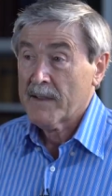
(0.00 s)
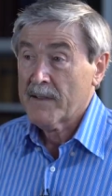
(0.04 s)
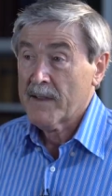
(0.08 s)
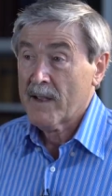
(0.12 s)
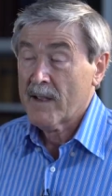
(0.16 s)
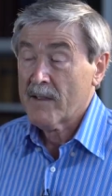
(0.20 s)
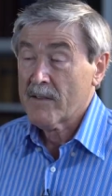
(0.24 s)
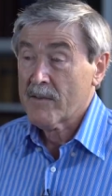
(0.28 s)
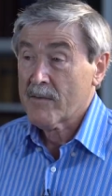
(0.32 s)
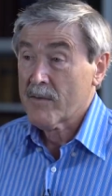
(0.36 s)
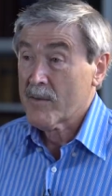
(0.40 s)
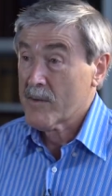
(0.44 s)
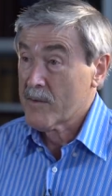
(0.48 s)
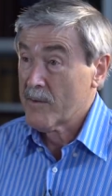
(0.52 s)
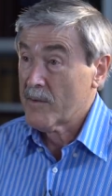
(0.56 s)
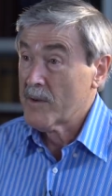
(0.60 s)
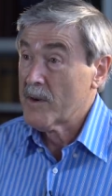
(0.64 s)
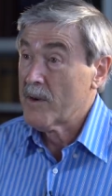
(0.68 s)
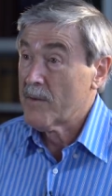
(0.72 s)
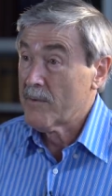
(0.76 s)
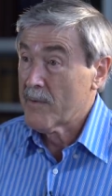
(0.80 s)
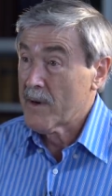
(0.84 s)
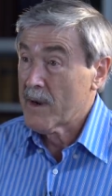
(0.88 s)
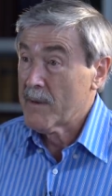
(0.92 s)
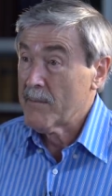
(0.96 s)
the answer is, well,
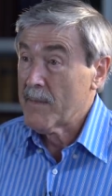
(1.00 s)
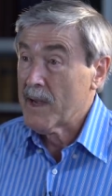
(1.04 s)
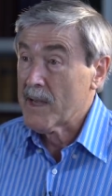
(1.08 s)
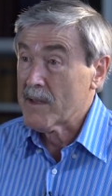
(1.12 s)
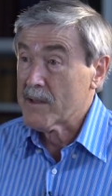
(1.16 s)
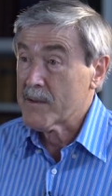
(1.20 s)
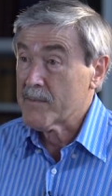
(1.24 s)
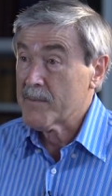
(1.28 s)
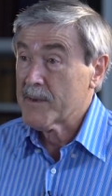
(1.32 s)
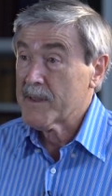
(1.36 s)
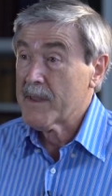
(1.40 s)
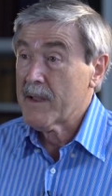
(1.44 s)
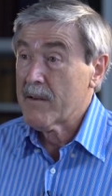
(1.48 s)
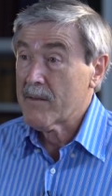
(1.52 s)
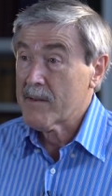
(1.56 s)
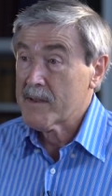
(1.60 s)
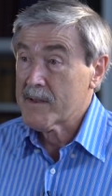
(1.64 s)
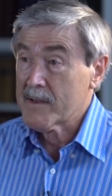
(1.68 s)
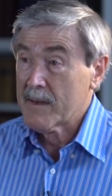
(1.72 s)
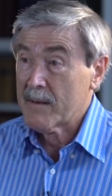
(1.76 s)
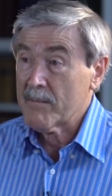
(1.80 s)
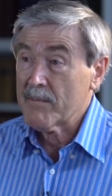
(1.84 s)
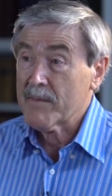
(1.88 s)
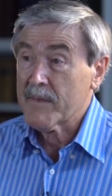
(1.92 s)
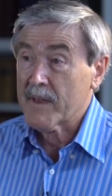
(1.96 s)
not very much, but there are
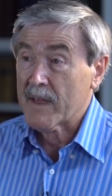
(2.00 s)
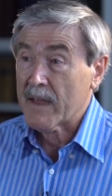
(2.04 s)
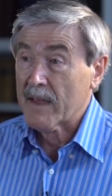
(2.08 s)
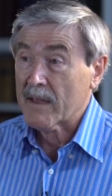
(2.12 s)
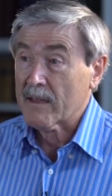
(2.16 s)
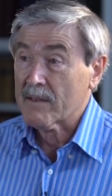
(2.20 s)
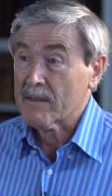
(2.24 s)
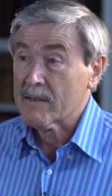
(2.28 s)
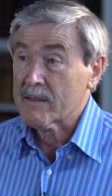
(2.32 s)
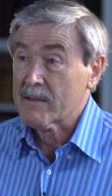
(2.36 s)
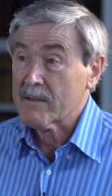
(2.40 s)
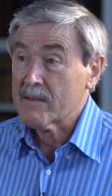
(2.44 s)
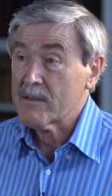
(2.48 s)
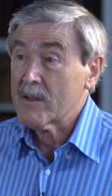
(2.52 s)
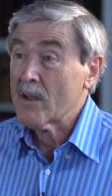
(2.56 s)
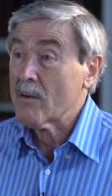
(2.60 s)
some things.